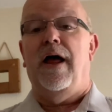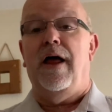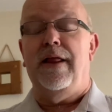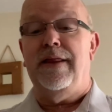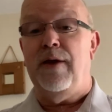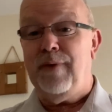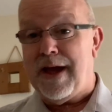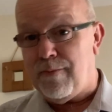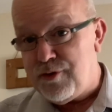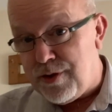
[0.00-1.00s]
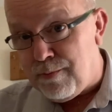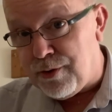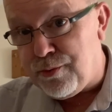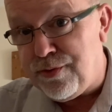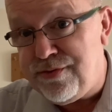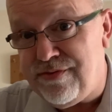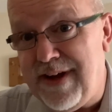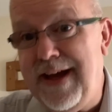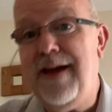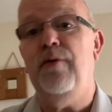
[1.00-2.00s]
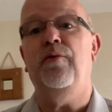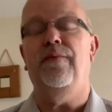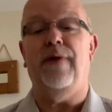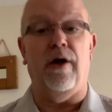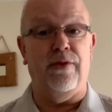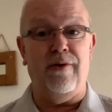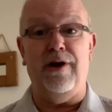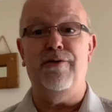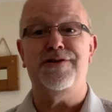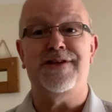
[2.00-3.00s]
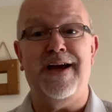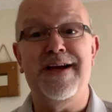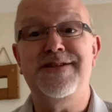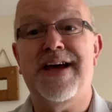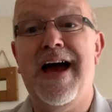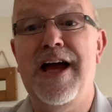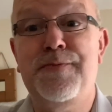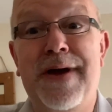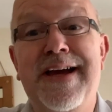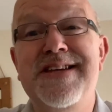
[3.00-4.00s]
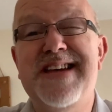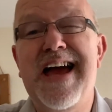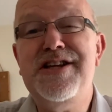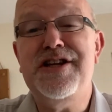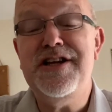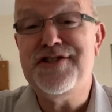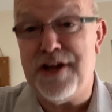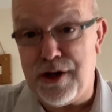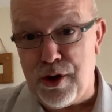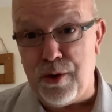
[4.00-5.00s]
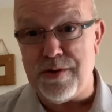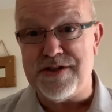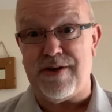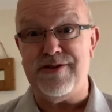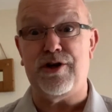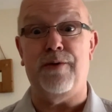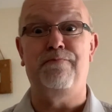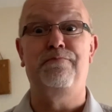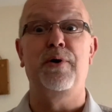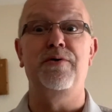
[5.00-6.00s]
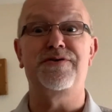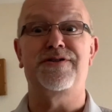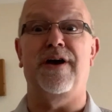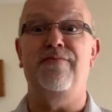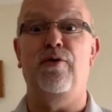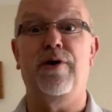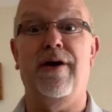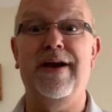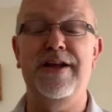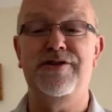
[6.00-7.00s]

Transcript: Then we come to the Model 3. Although it looks like it's a hatchback, it's actually a saloon, so it's got a boot. So if you're going into